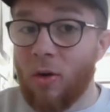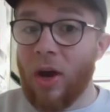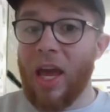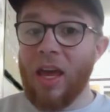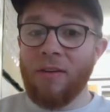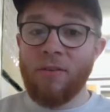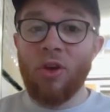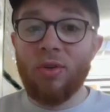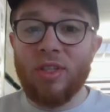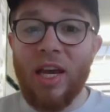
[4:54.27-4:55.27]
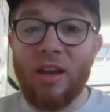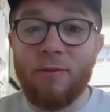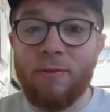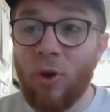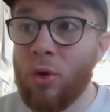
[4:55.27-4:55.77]
If you said
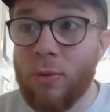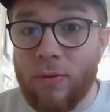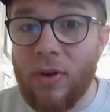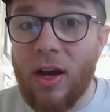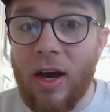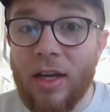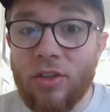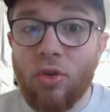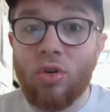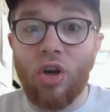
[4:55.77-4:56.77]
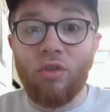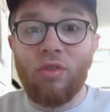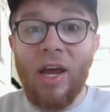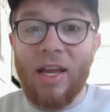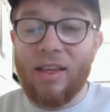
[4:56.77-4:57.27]
fruit flies, you're
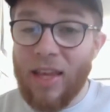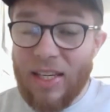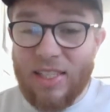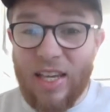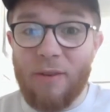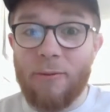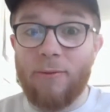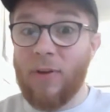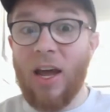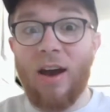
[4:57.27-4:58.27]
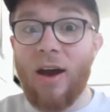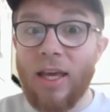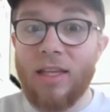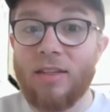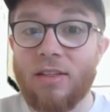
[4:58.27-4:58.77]
correct. They sent
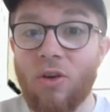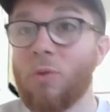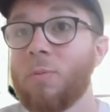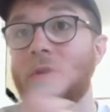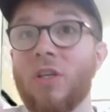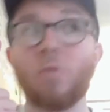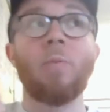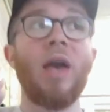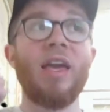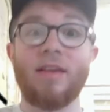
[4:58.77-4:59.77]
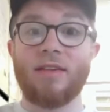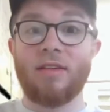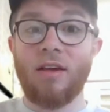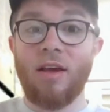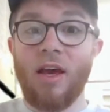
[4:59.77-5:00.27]
flies up to space.
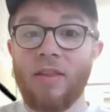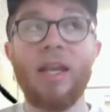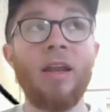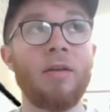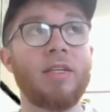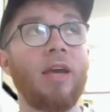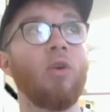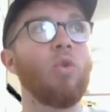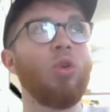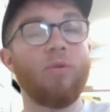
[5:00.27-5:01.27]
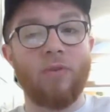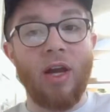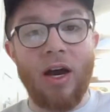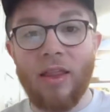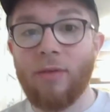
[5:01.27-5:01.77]
They didn't say, oh, you
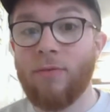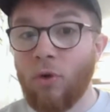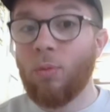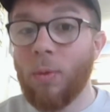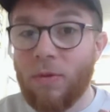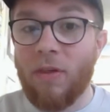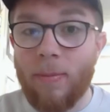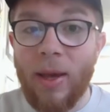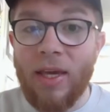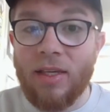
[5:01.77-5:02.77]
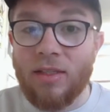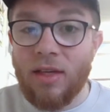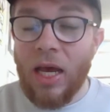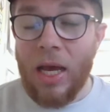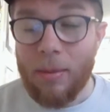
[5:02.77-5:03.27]
fly. They flew them up to space
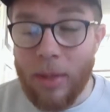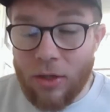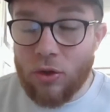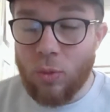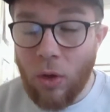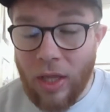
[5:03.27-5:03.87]
because what they